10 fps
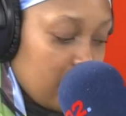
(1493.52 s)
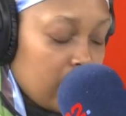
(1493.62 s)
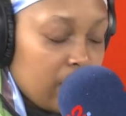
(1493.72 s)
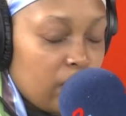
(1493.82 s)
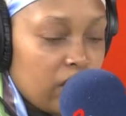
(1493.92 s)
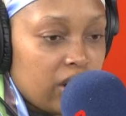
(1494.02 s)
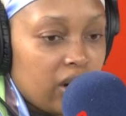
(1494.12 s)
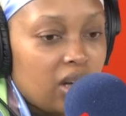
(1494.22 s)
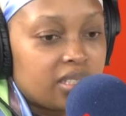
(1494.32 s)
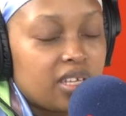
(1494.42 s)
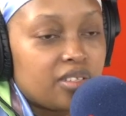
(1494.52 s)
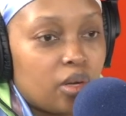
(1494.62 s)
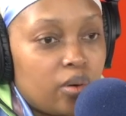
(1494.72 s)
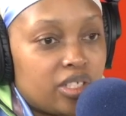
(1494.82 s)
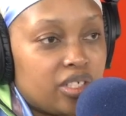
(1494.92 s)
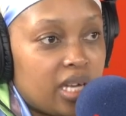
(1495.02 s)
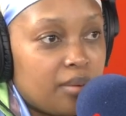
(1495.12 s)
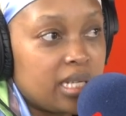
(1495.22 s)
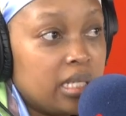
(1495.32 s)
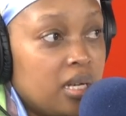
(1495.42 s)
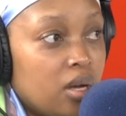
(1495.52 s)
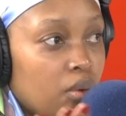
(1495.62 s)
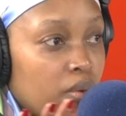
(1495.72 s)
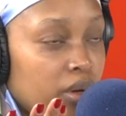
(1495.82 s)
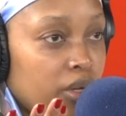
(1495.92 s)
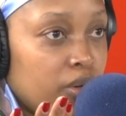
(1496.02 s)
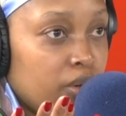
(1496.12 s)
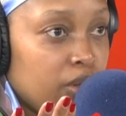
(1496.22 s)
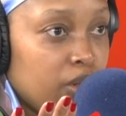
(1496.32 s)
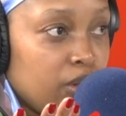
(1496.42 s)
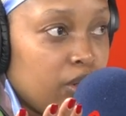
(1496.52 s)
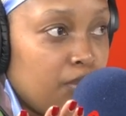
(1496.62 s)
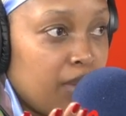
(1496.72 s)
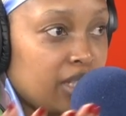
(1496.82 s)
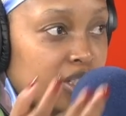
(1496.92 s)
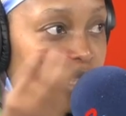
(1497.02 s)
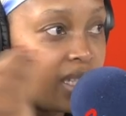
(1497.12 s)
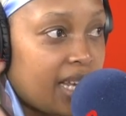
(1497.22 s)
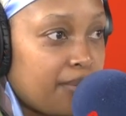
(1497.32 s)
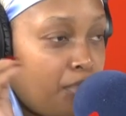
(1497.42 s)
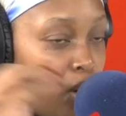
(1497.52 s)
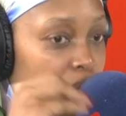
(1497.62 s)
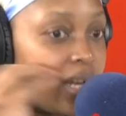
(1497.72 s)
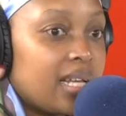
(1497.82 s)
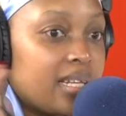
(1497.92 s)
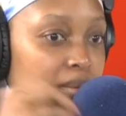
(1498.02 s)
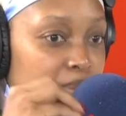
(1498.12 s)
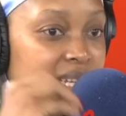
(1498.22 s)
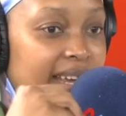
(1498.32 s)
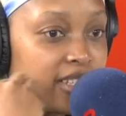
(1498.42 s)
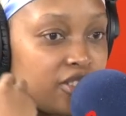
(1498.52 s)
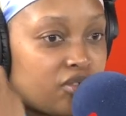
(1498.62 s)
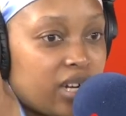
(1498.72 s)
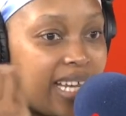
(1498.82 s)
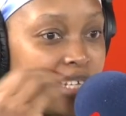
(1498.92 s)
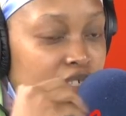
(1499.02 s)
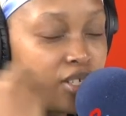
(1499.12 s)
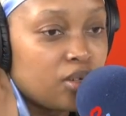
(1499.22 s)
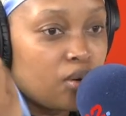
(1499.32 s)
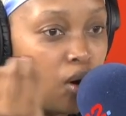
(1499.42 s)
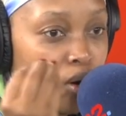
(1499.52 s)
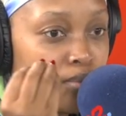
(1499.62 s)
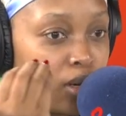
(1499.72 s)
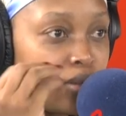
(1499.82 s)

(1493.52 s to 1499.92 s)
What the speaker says: We were asking the question, I mean, you mentioned that pouring a little bit extra into your home